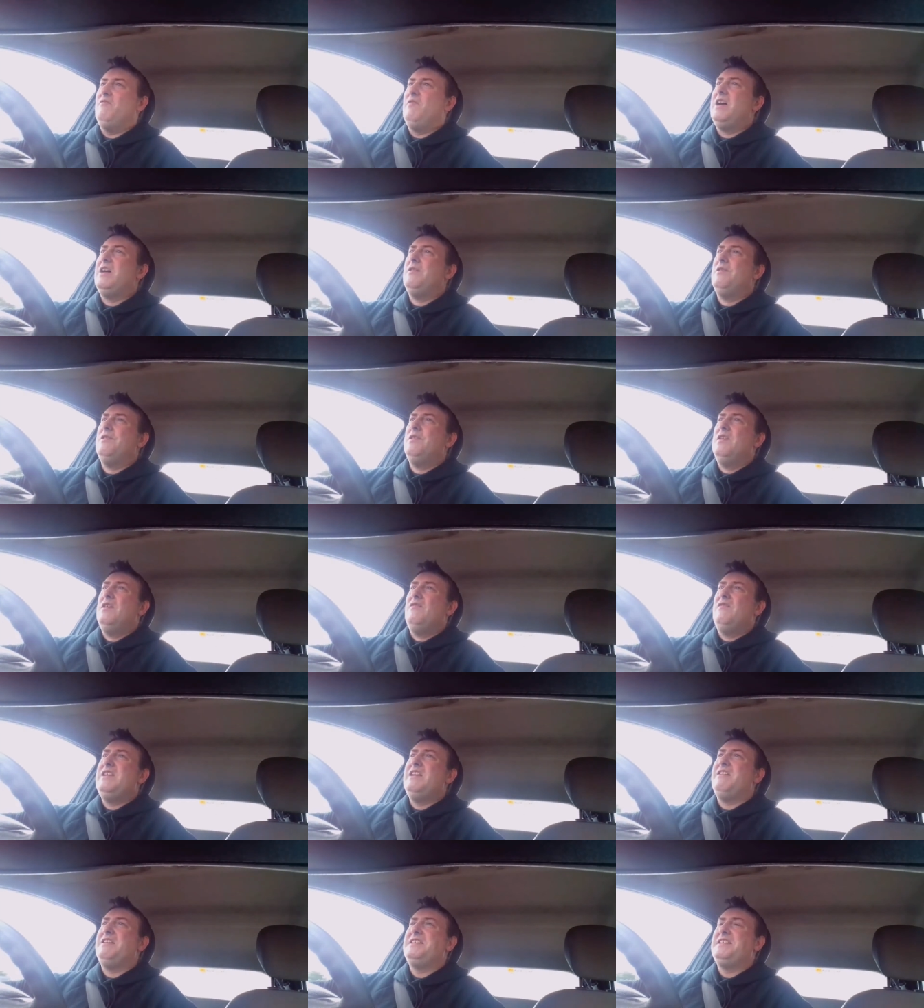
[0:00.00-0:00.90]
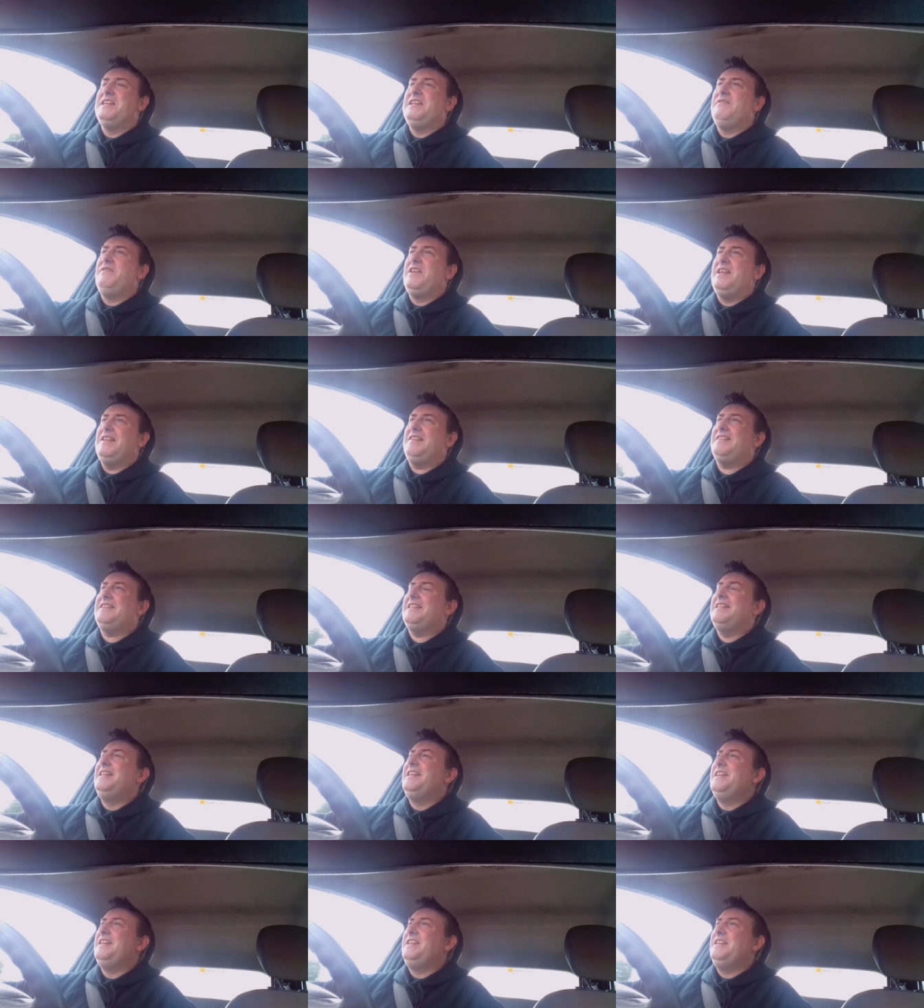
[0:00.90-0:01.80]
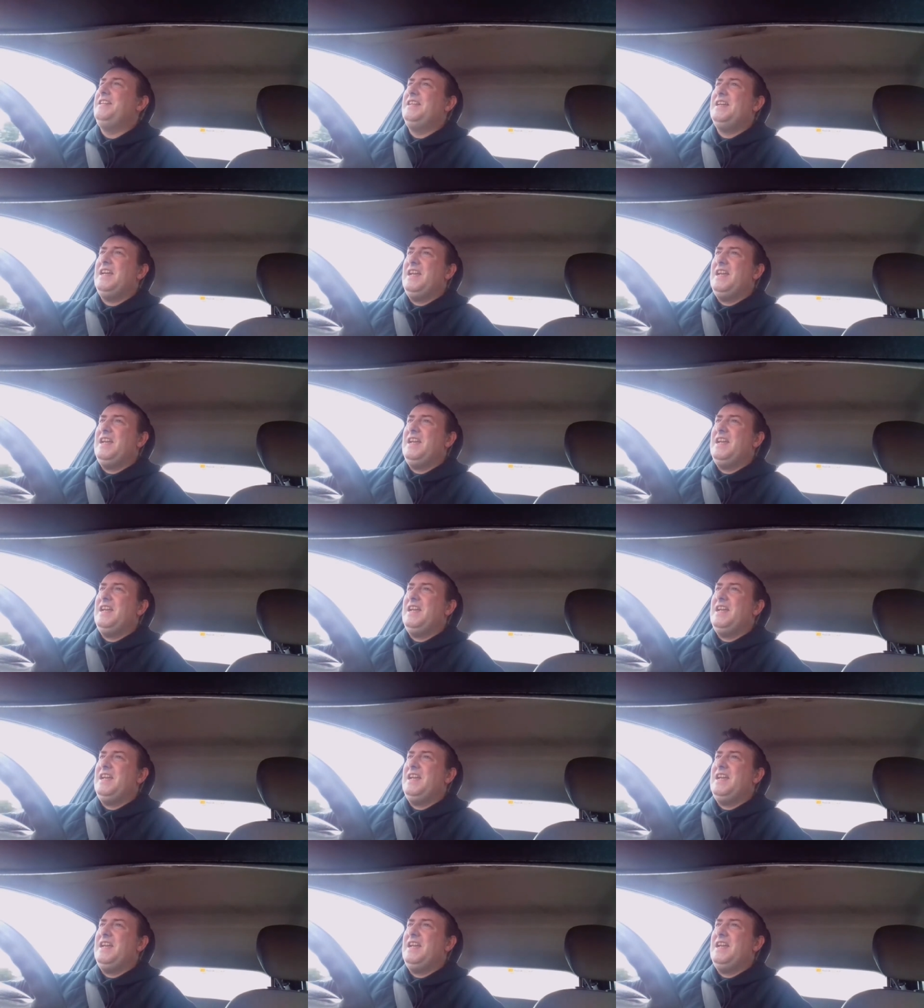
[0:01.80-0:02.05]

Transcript: Well, the idea that it's clean